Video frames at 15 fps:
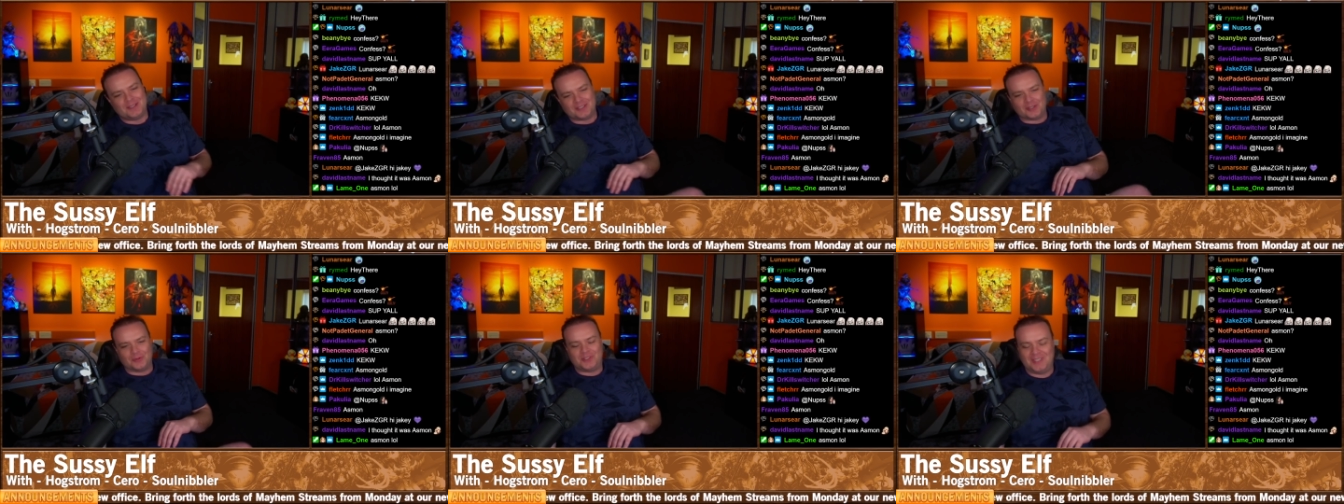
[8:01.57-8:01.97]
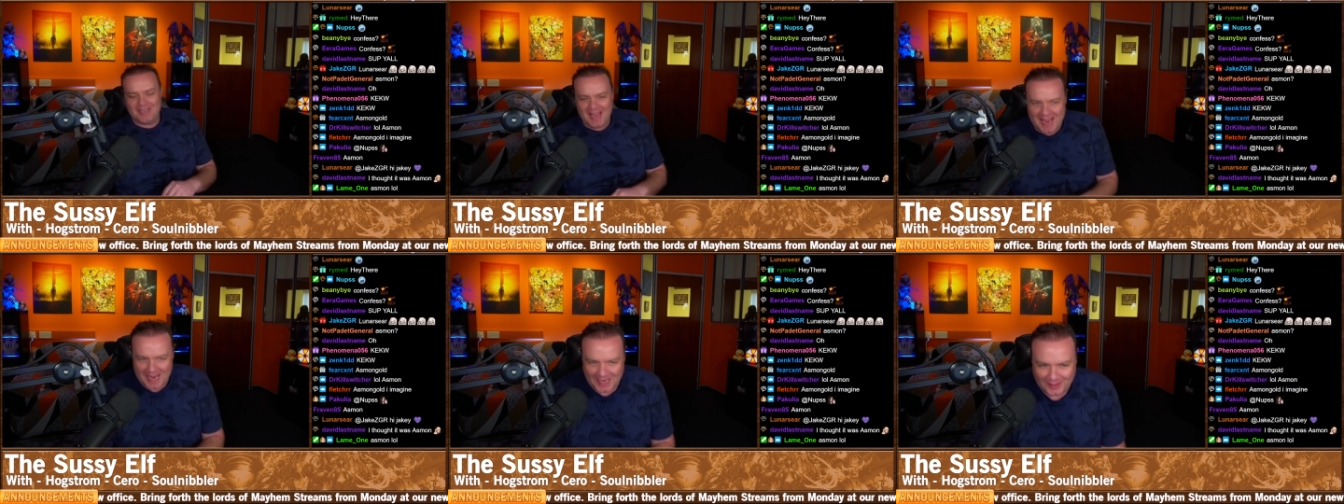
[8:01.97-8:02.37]
So
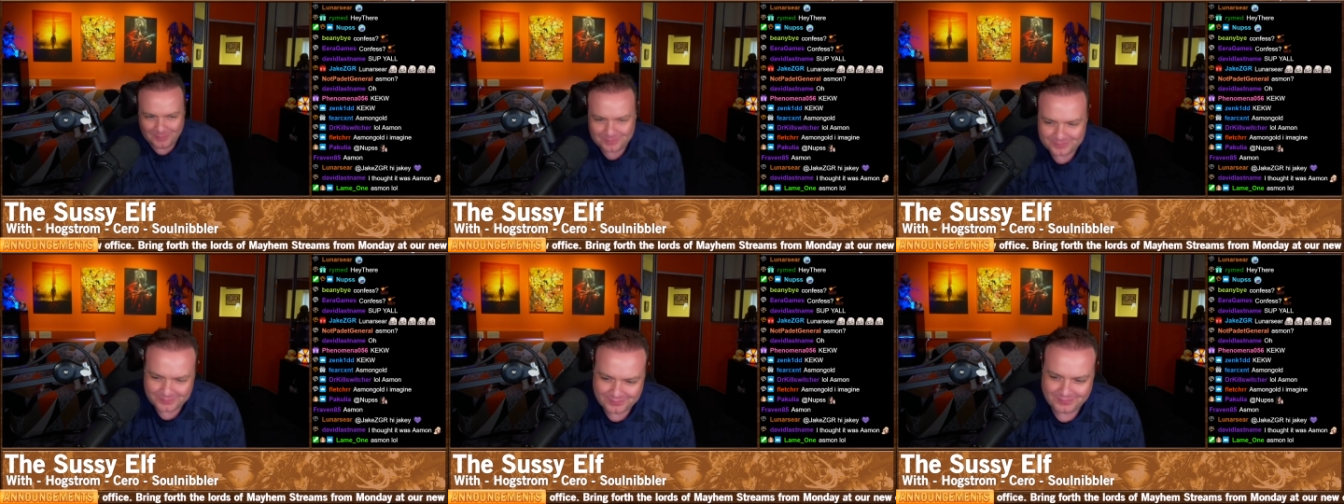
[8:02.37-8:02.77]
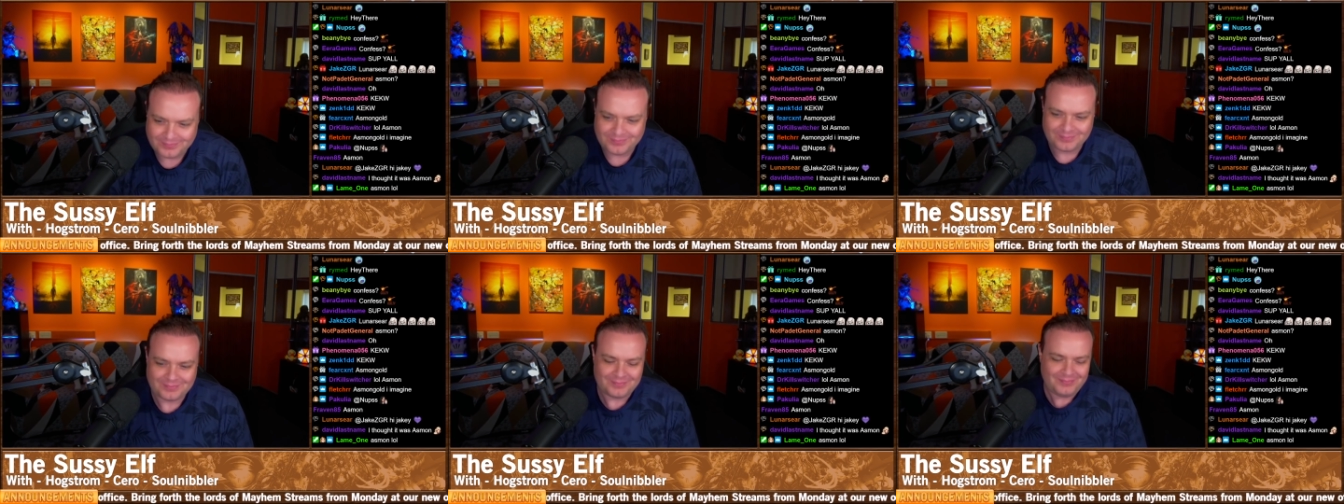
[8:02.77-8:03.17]
today...
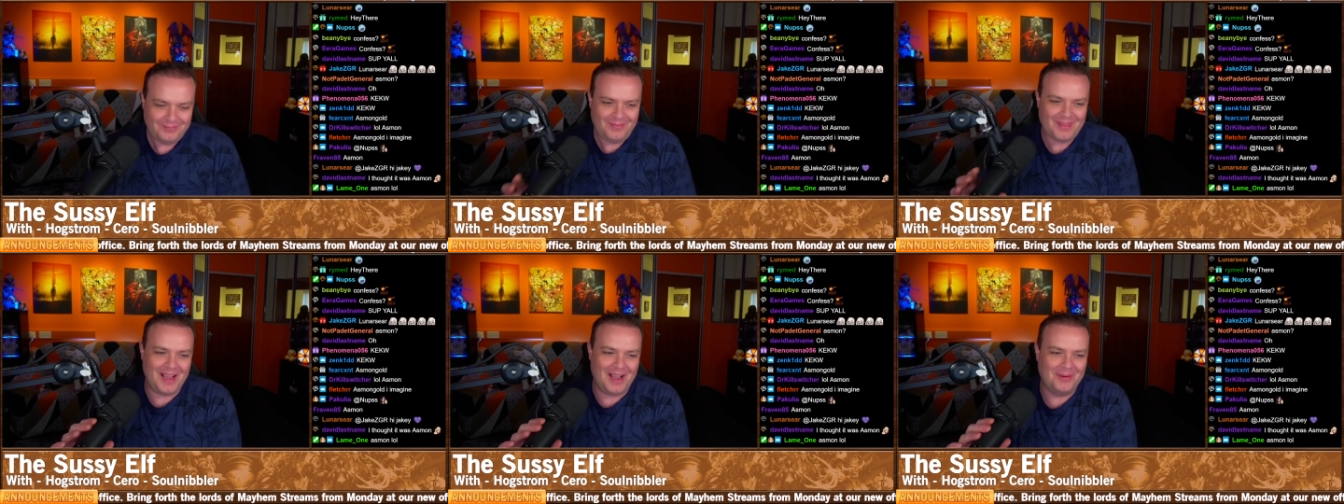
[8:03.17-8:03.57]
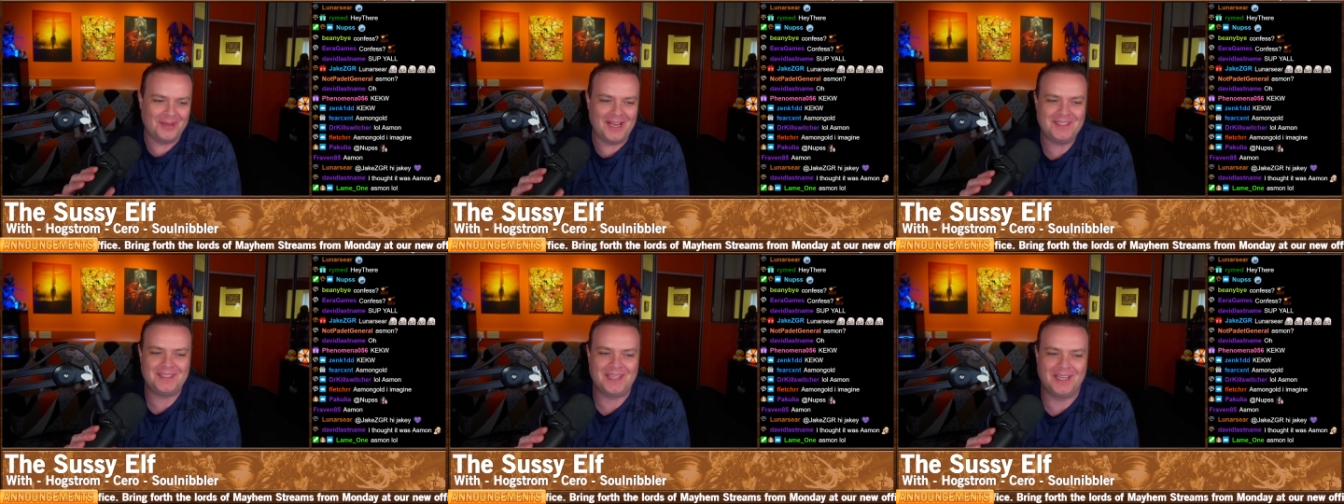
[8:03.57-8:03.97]
I would
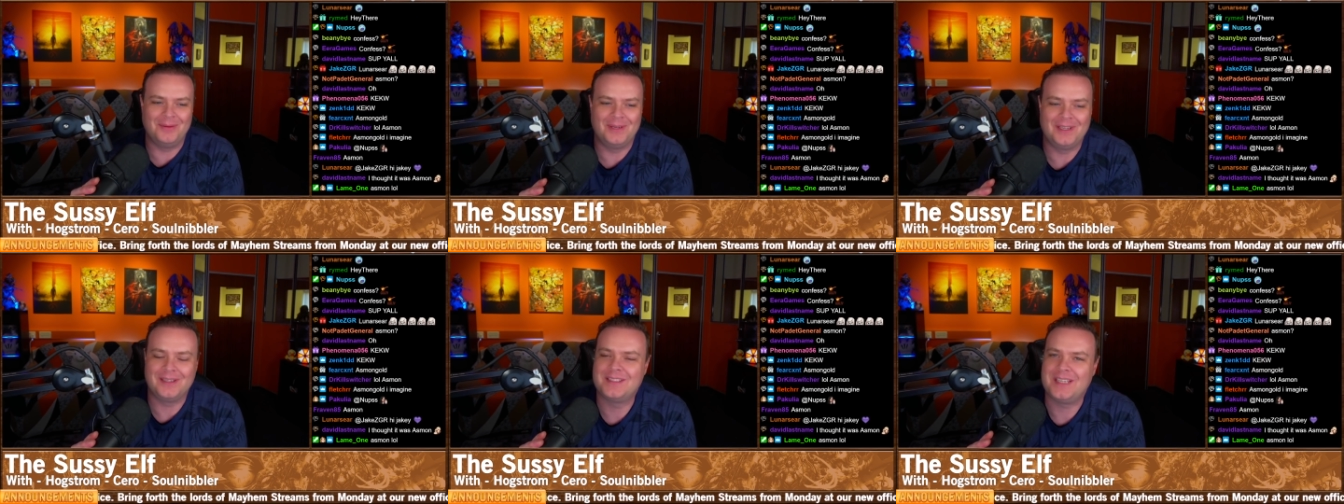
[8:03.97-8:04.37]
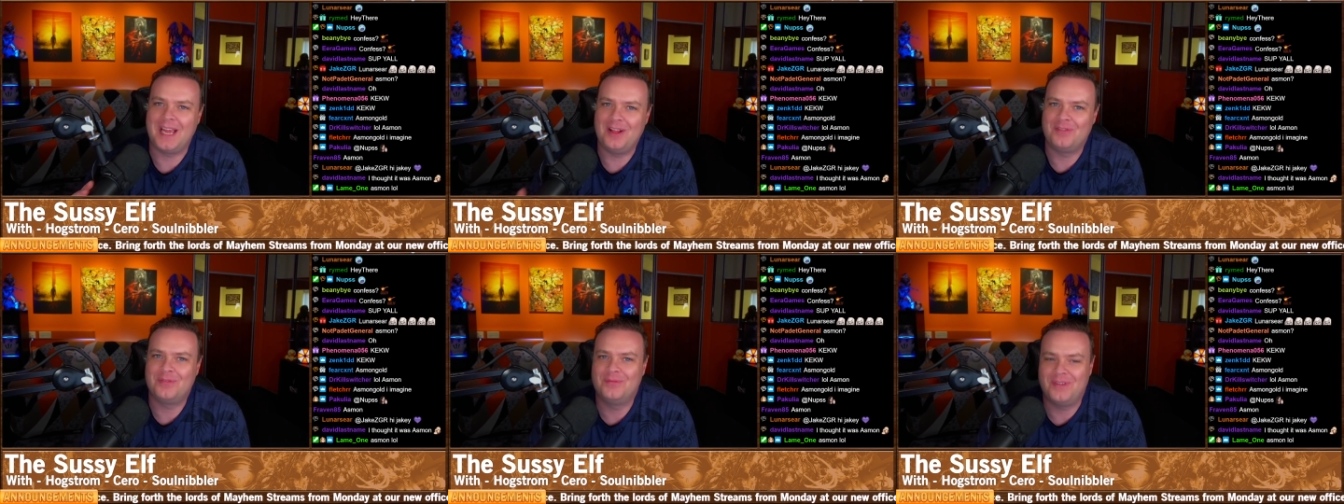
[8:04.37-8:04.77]
like to tell you a little
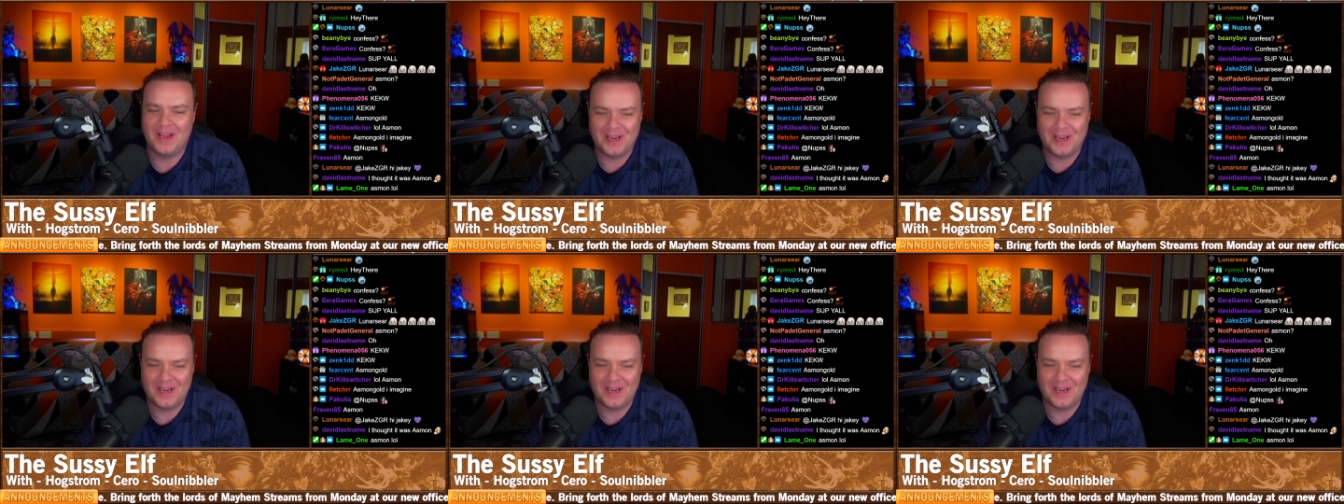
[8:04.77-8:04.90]
tale from